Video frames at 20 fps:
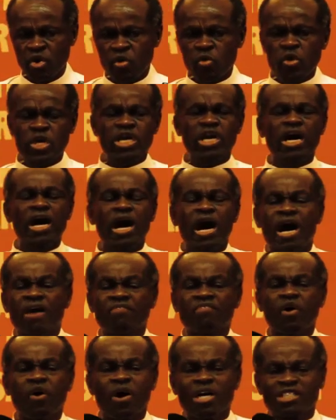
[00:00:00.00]
We
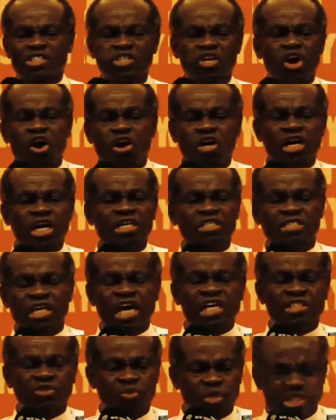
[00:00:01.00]
have our slogans
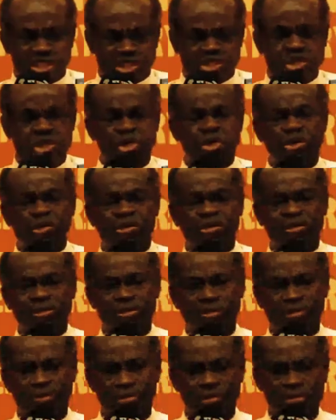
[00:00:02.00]
as we should.
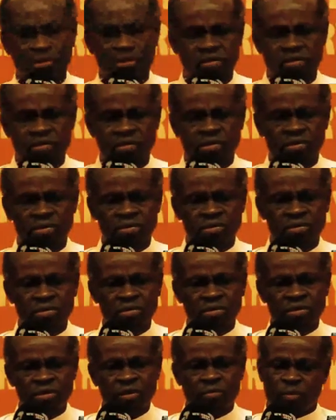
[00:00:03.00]

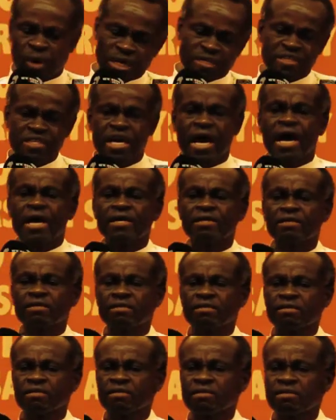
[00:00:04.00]
But yet,
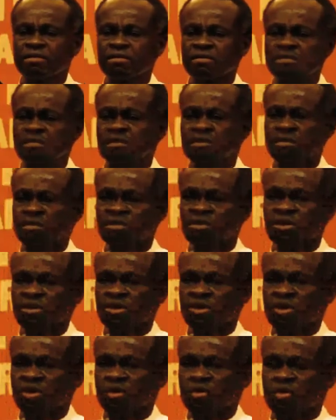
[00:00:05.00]

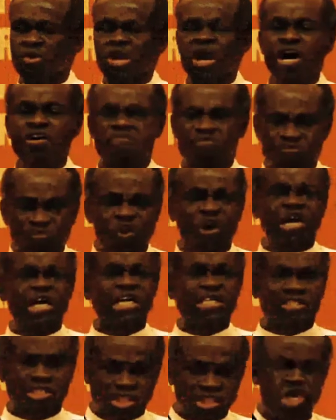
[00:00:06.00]
we have
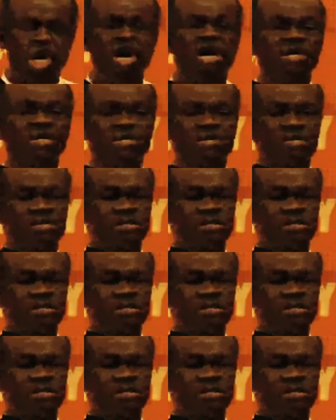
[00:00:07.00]
fallen short